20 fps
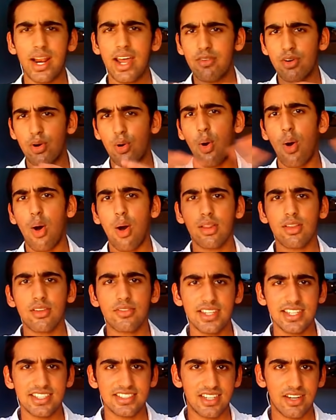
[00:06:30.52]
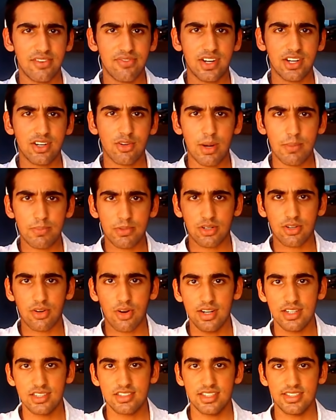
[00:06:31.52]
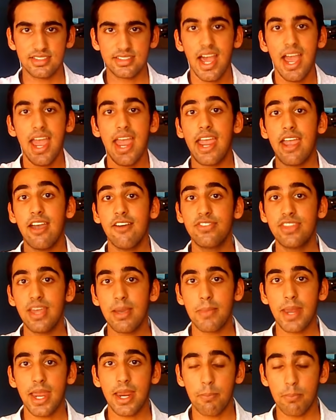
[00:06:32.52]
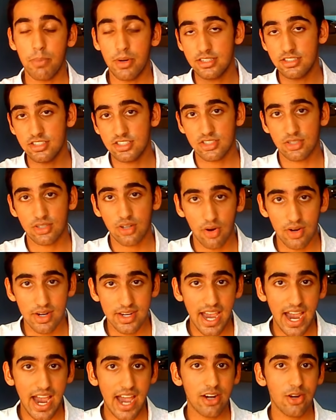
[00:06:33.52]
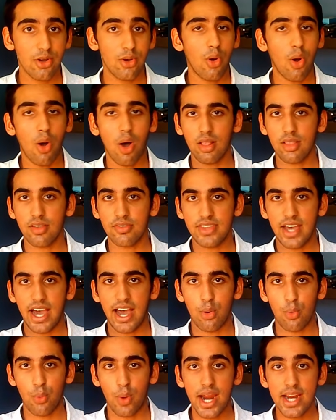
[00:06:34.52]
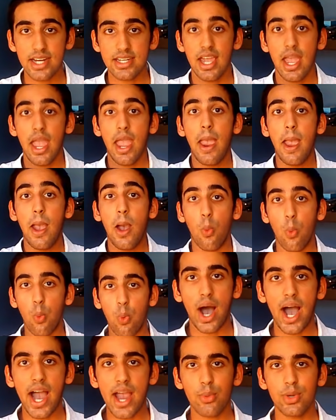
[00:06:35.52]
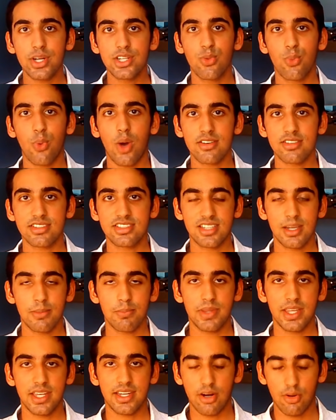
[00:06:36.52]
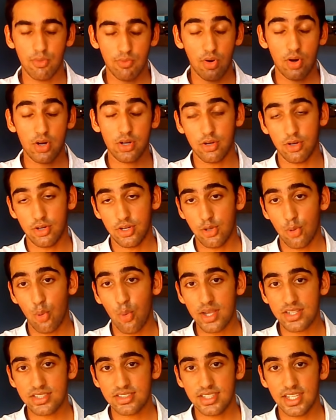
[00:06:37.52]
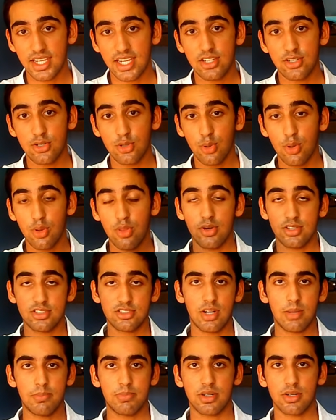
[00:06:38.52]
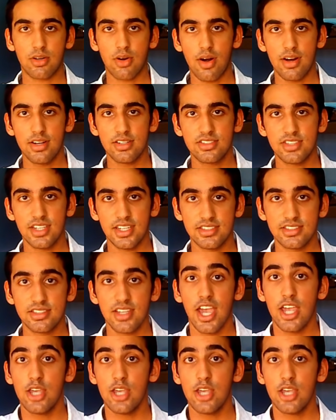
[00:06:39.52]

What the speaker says: whatever, all of these different cryptocurrencies, if they made bridges to Cardano, all of that, right? Why would you want to simply convert your USD to those cryptocurrencies?